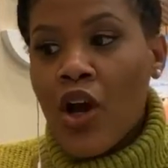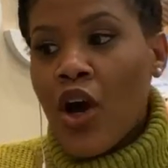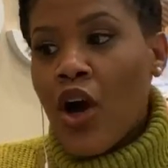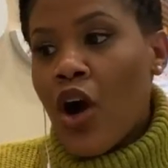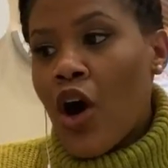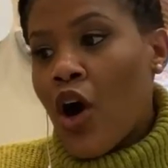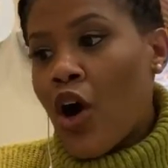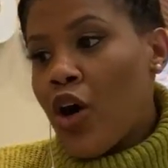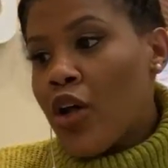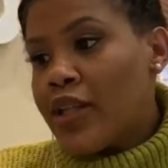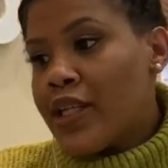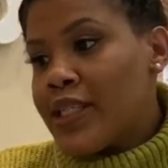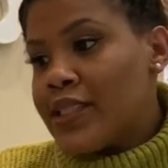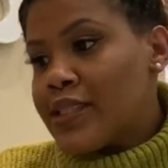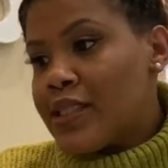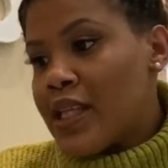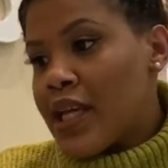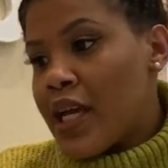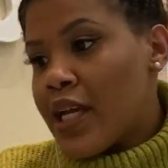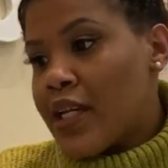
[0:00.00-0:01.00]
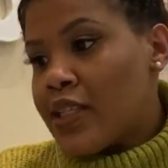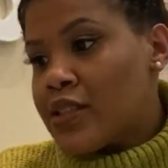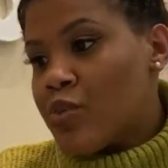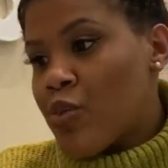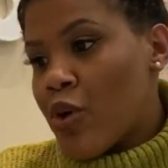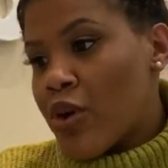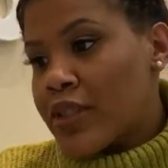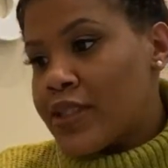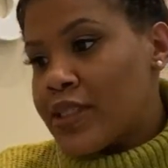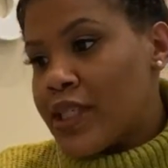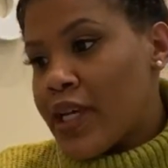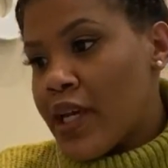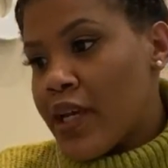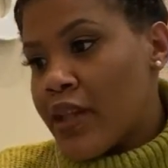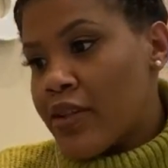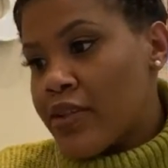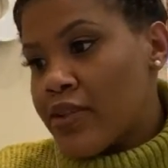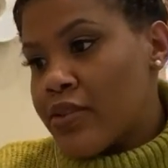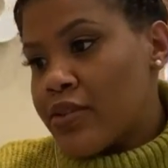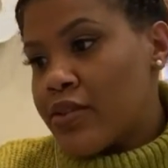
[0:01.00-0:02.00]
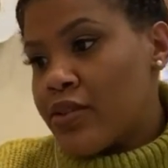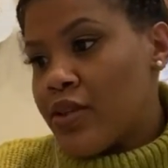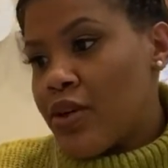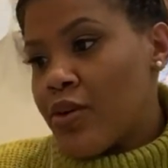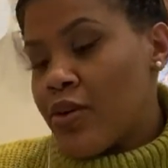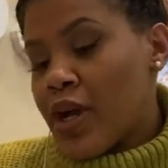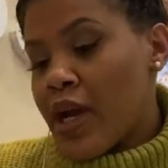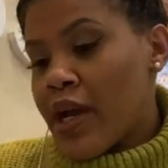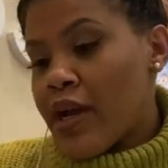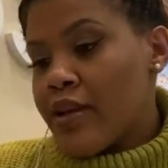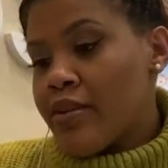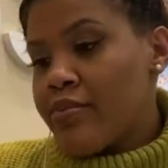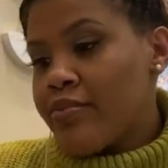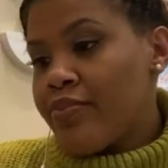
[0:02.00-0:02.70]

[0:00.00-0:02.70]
all these things work together, okay?